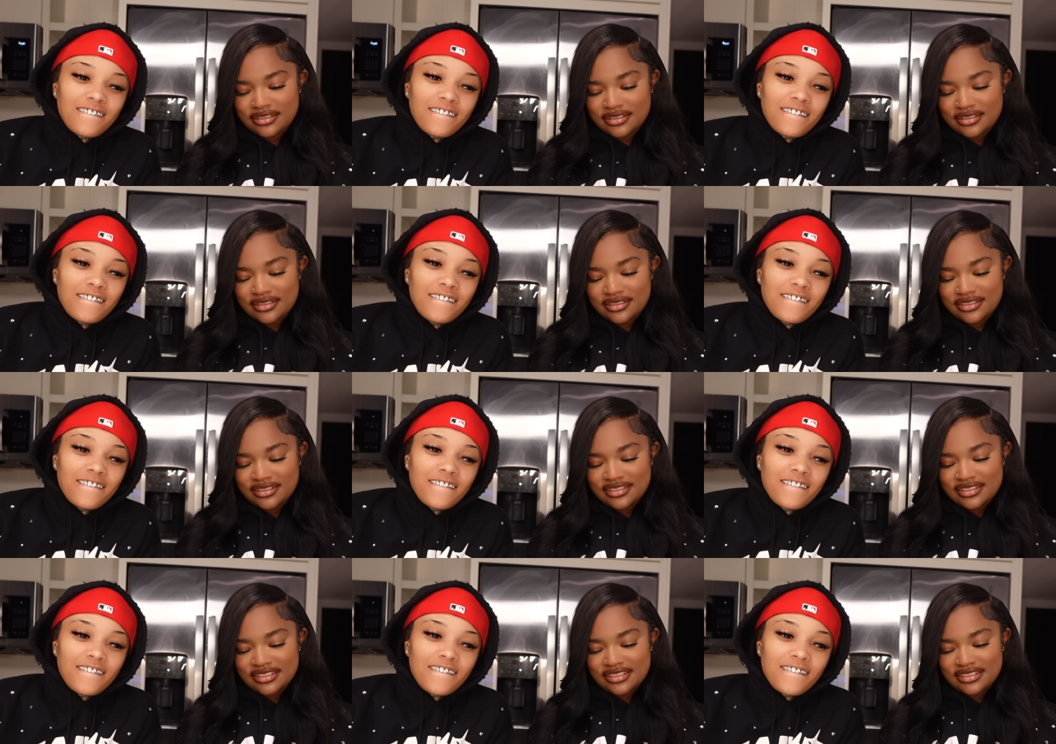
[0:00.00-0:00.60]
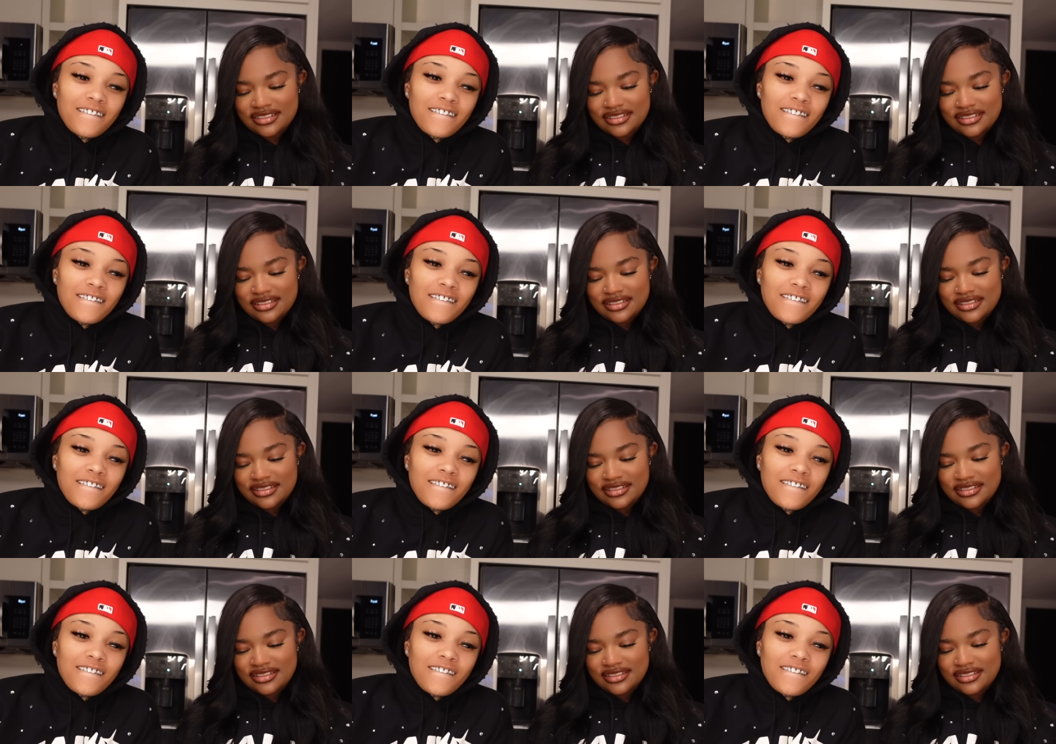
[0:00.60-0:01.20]

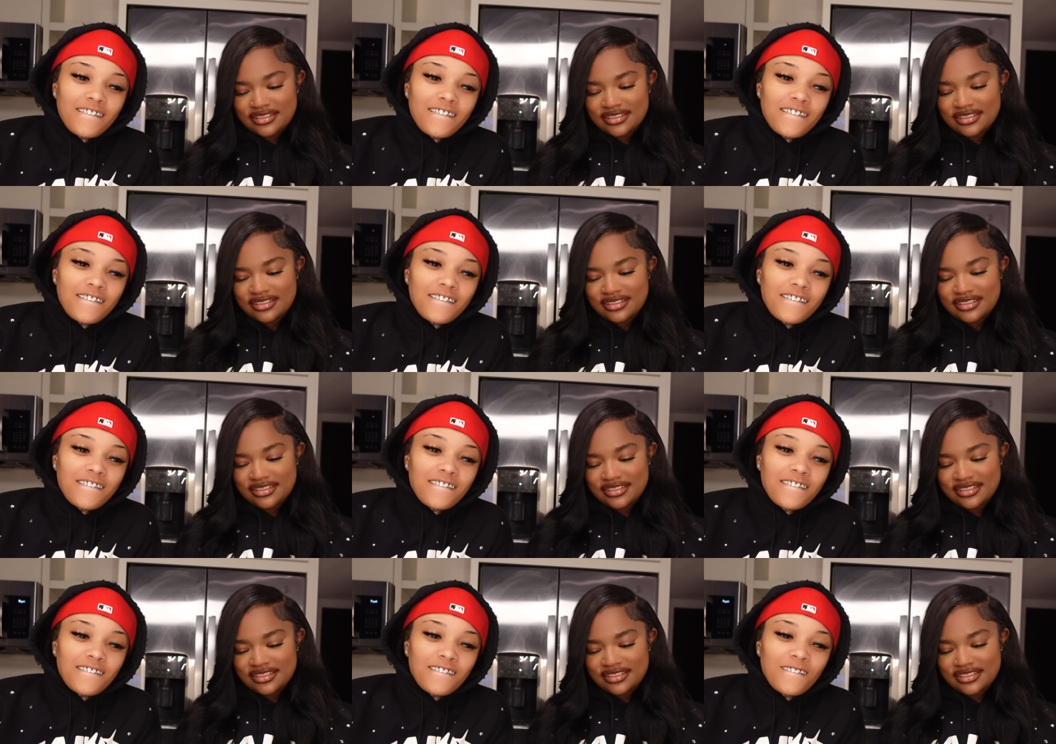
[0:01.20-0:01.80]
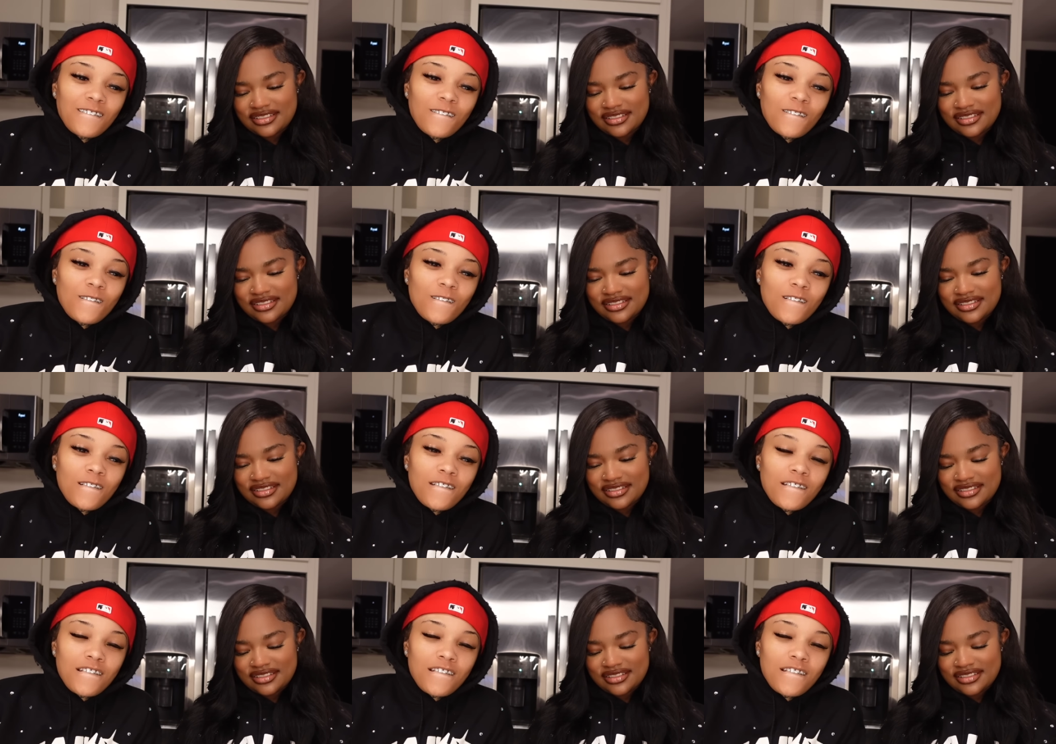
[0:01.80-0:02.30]
(no one is talking)